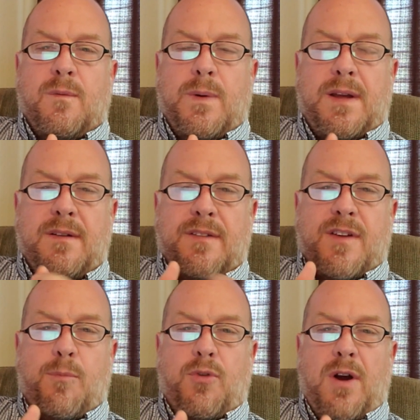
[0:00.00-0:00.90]
We can
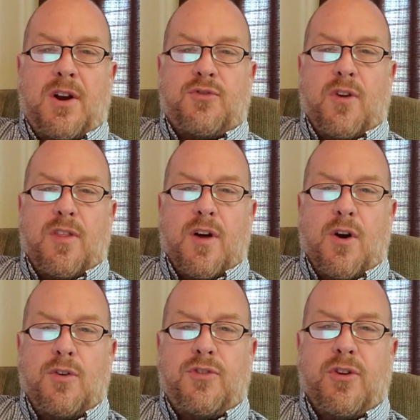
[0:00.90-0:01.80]
lift up prayers for
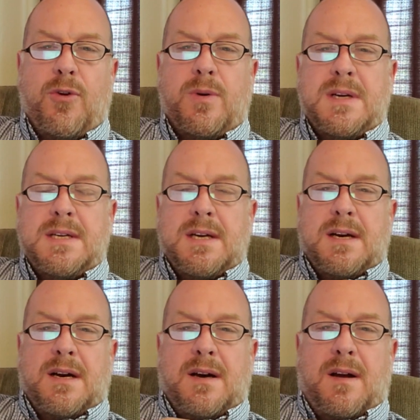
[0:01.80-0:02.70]
those who
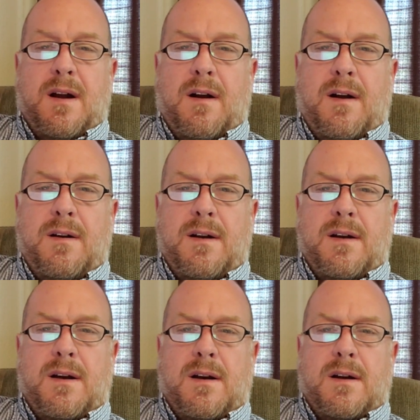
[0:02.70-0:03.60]

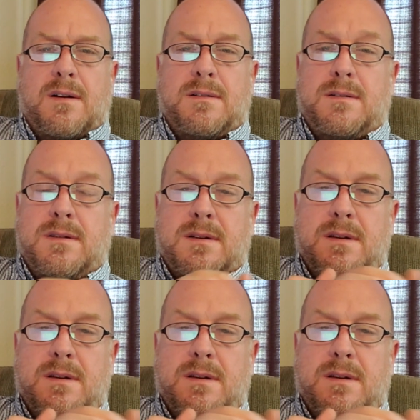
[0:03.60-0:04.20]
are